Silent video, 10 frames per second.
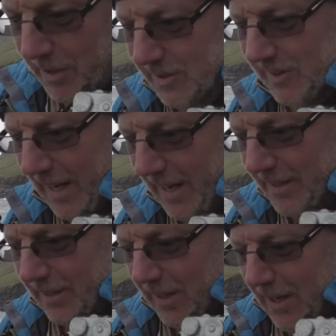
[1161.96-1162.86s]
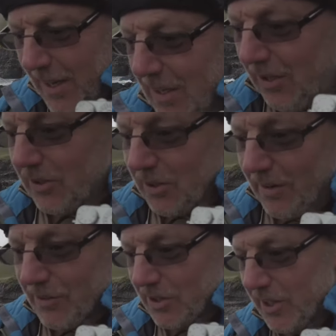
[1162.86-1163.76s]
going to stand, because I
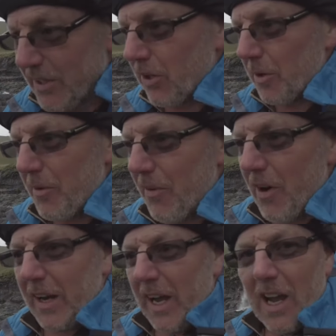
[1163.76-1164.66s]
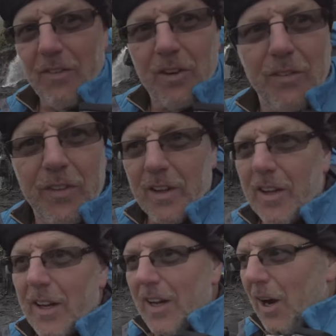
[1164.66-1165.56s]
have just said you've got to be very careful of the
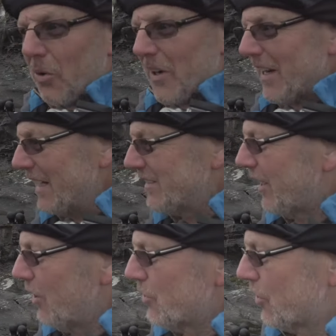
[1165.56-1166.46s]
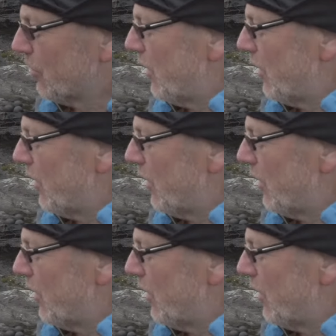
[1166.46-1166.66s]
old Atlantic Ocean